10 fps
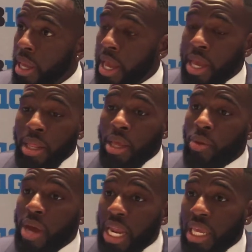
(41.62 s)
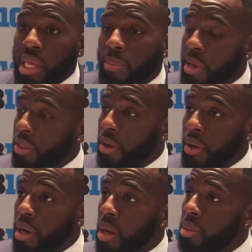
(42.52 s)
and you got to get them in the third
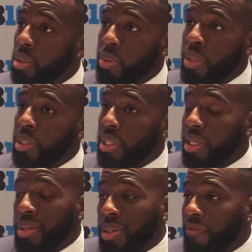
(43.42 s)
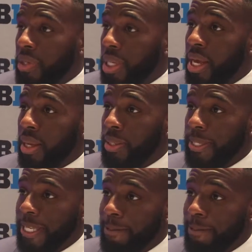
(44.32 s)
and long situation to give yourself a chance.